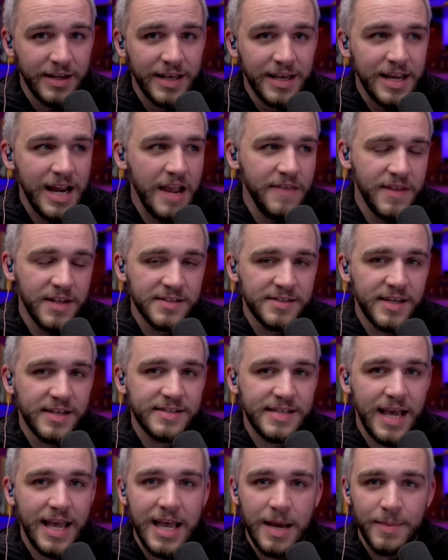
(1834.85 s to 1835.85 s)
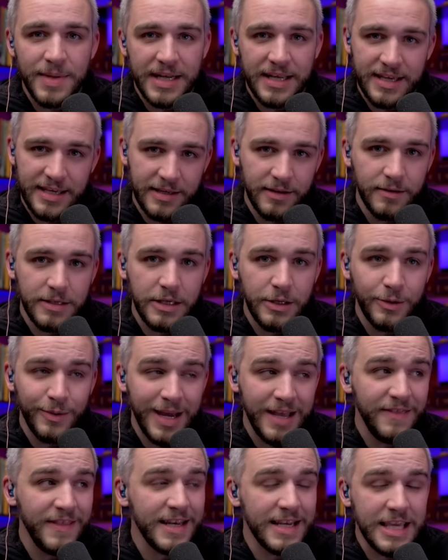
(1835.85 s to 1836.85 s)
and then says, "Hey, I'm going to kill you,"
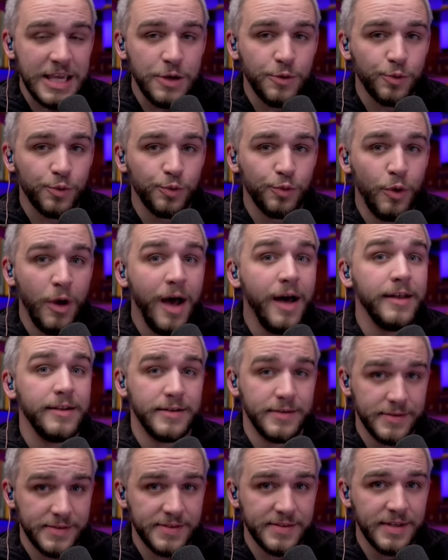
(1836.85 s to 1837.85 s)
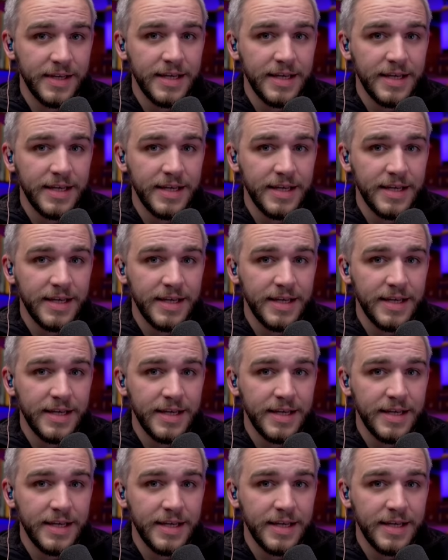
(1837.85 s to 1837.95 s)
and then he runs.